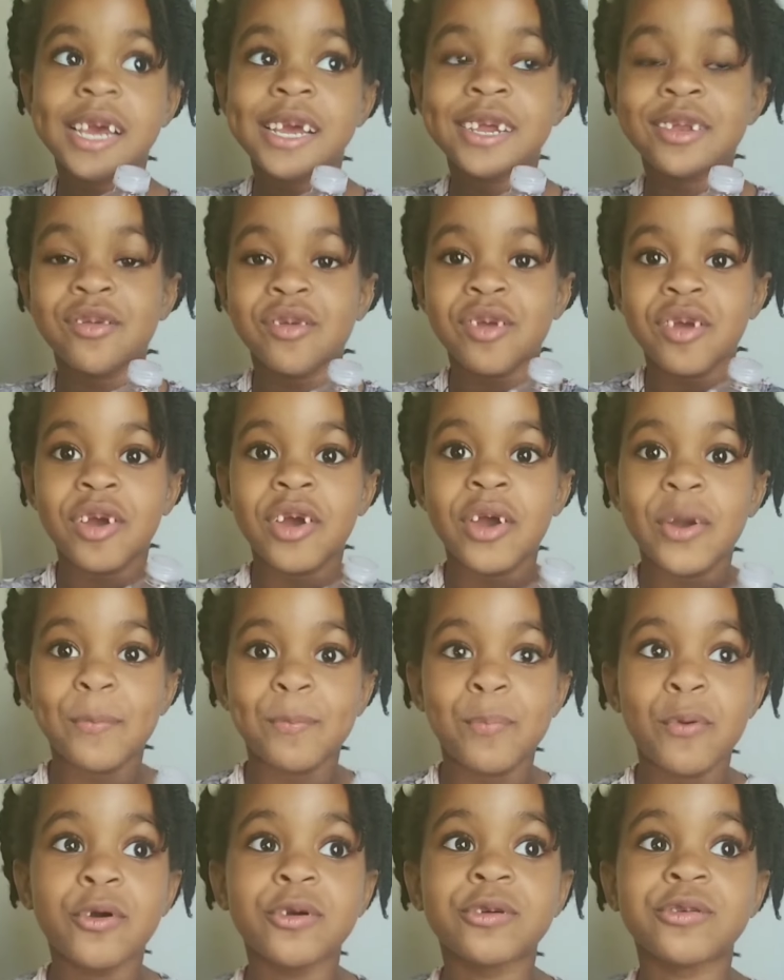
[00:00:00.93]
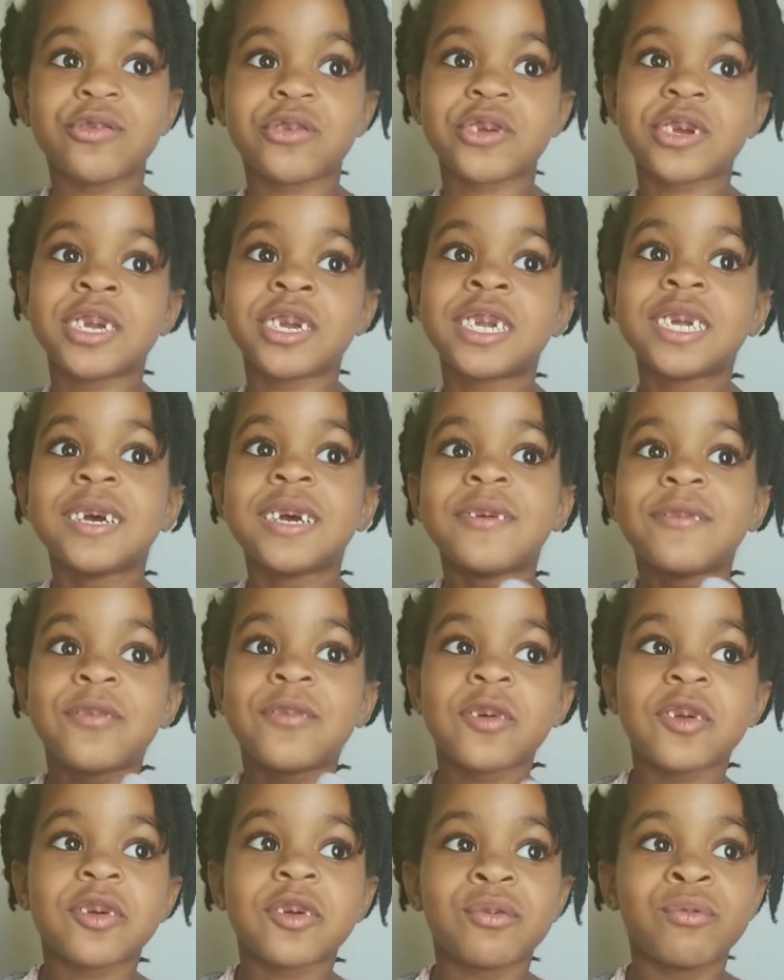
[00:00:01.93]
It's a potion
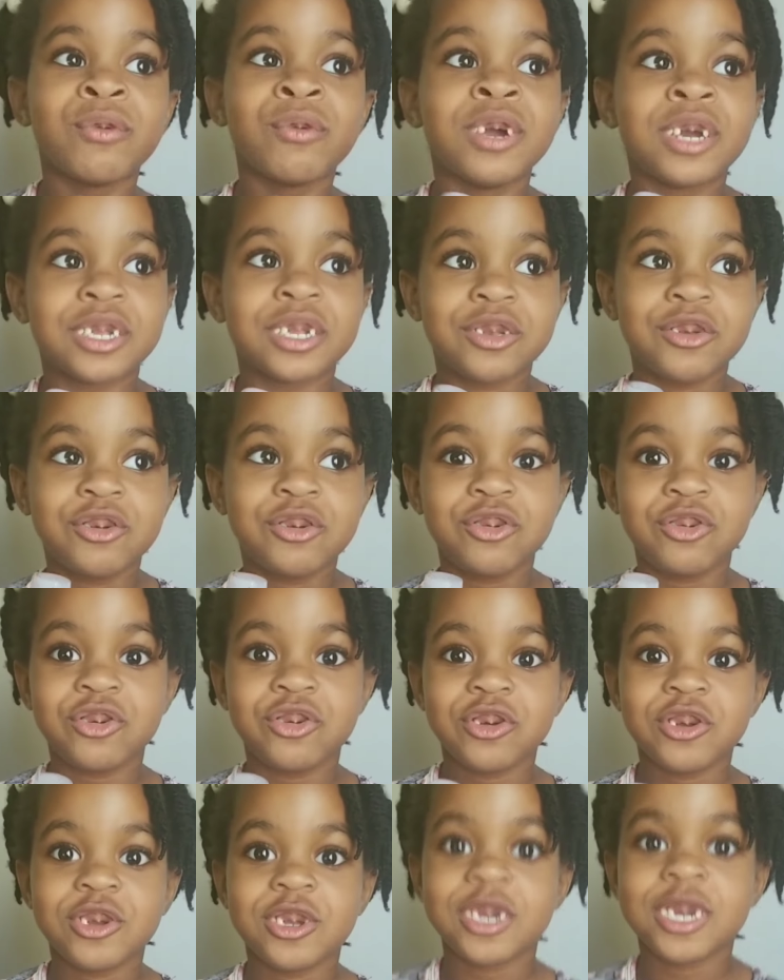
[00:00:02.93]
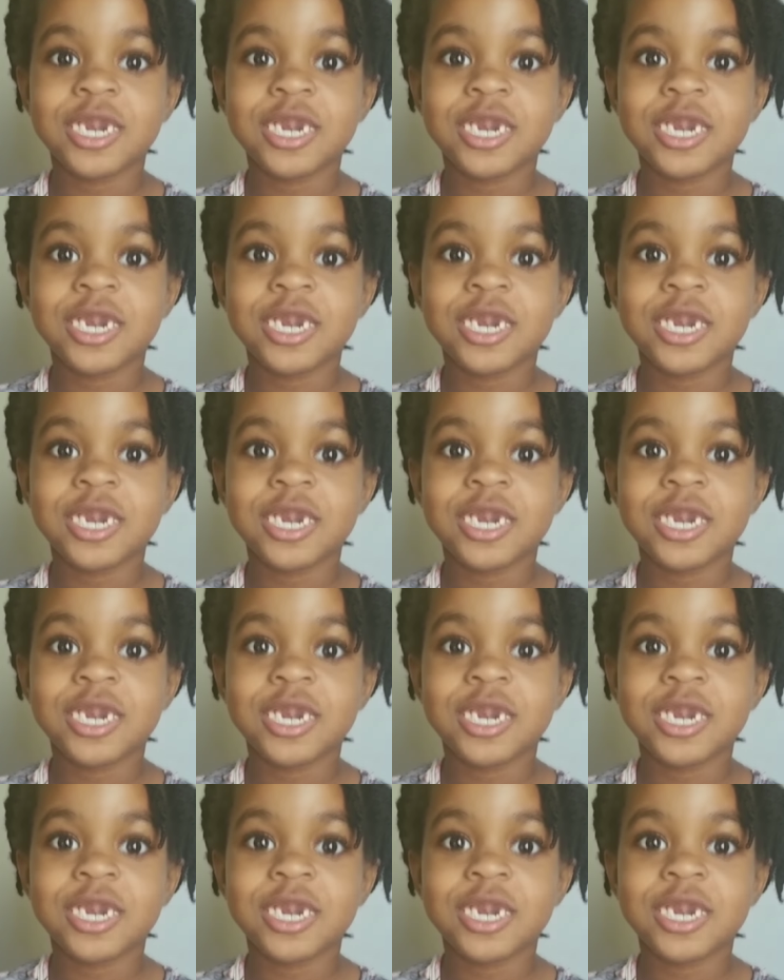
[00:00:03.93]
for the rich.